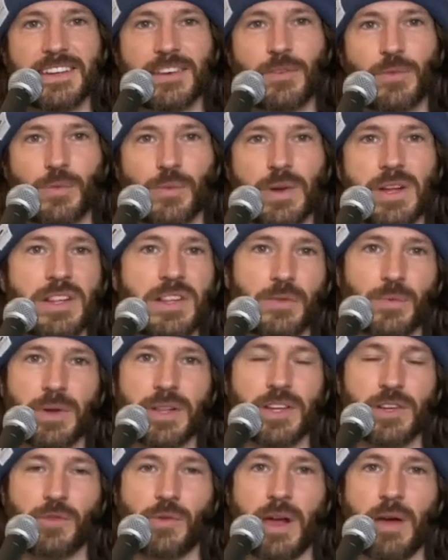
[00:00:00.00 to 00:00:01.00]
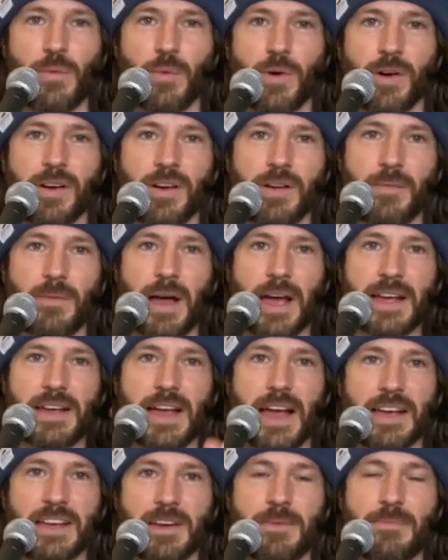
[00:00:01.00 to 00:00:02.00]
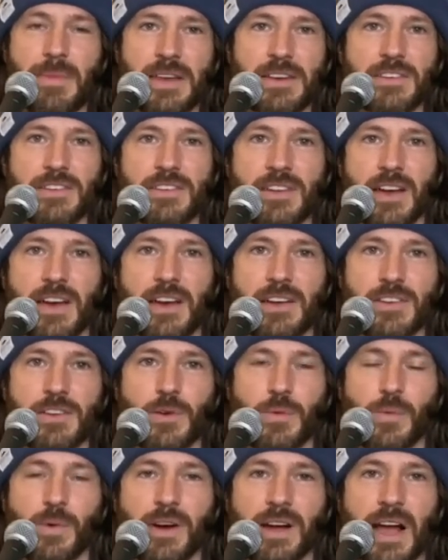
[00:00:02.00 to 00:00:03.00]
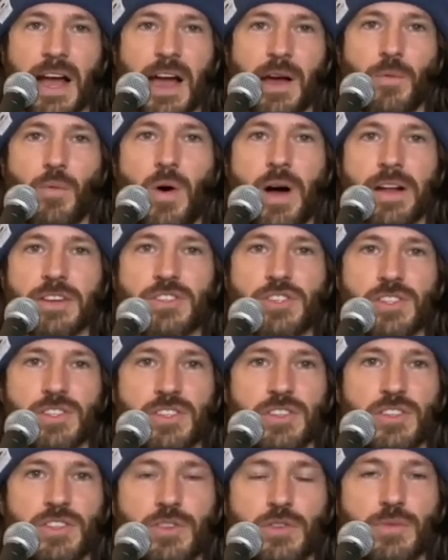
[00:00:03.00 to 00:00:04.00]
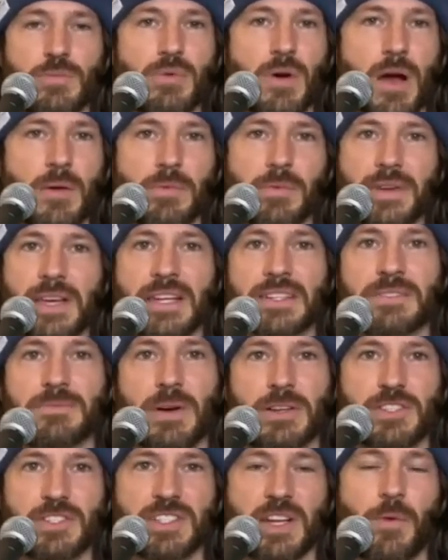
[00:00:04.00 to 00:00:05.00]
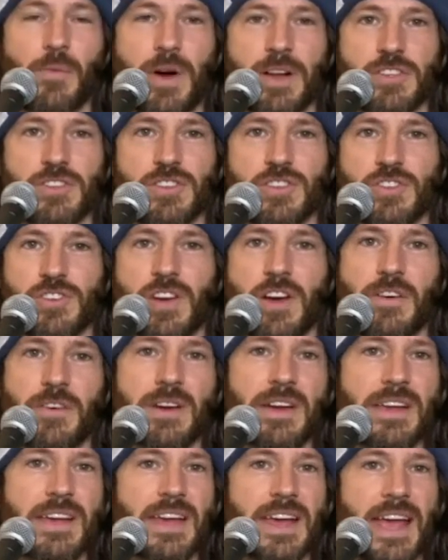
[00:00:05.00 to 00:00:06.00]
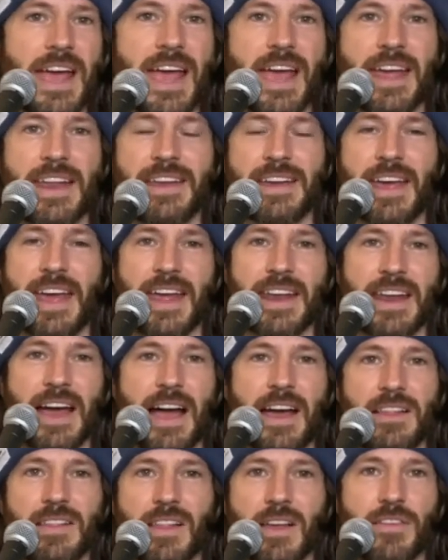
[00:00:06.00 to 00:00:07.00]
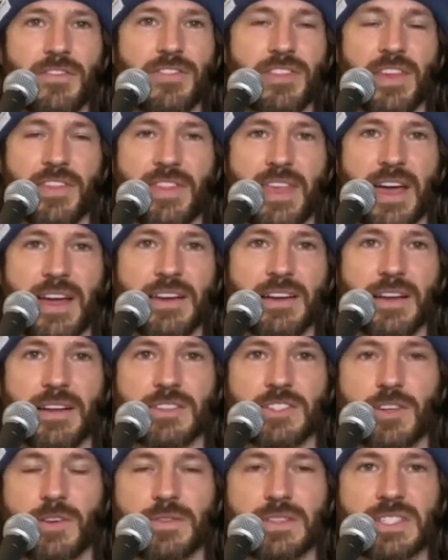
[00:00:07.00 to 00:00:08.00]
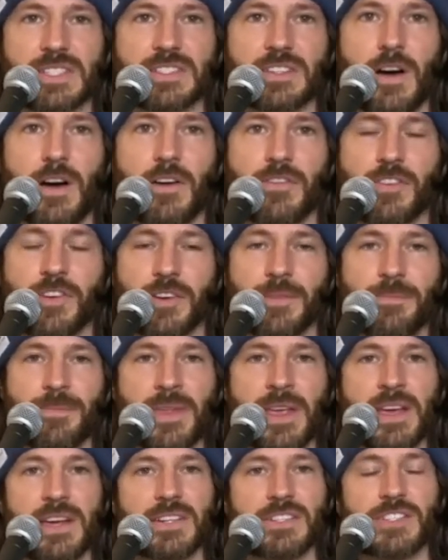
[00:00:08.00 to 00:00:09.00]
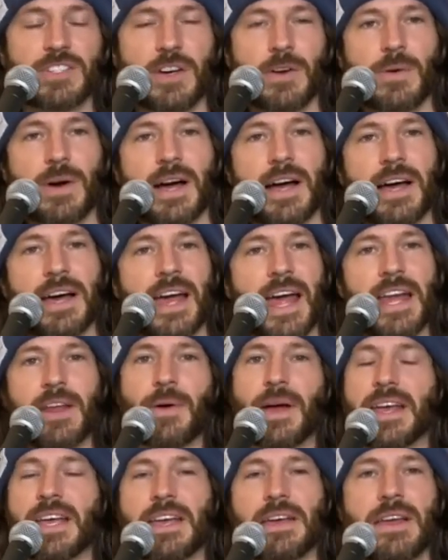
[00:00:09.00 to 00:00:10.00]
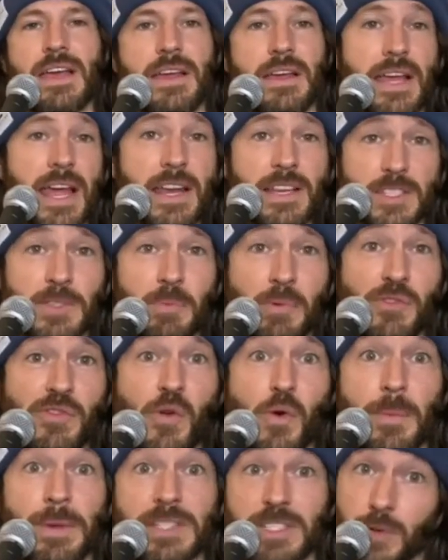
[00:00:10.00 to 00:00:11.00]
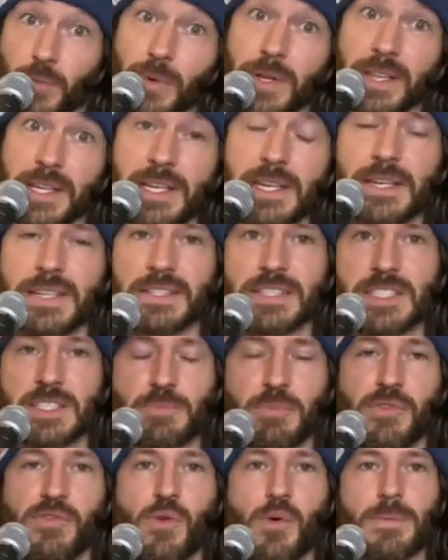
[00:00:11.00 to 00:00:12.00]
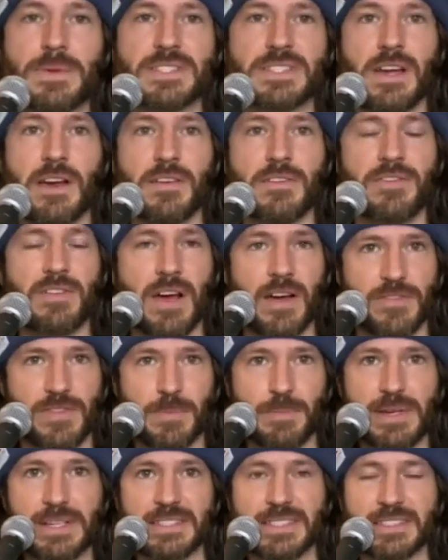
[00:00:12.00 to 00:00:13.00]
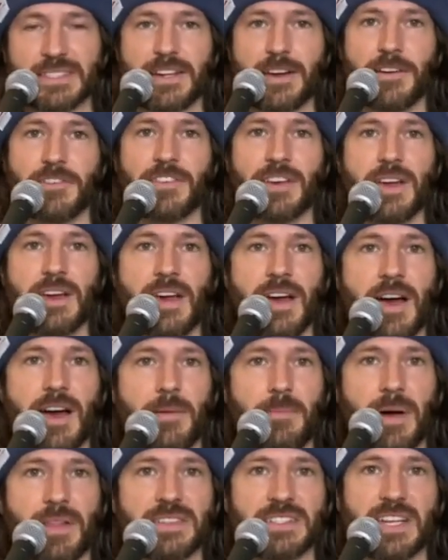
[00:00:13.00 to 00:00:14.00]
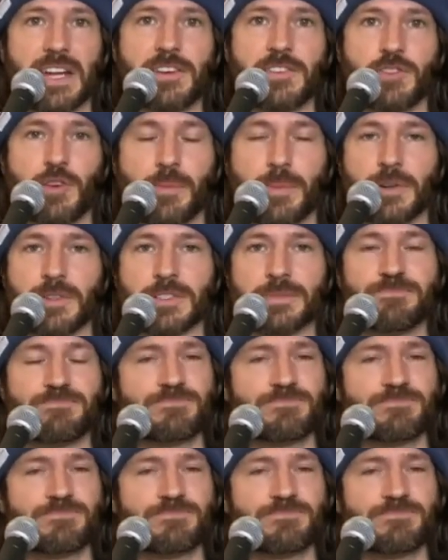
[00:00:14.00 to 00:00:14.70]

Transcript: really, really great work. I commend your work. I watched you probably as much as I watched the show, and I love that service is offered. So anyway, and it's a performance. It really is. It's a performance of the piece itself by the sign interpreters.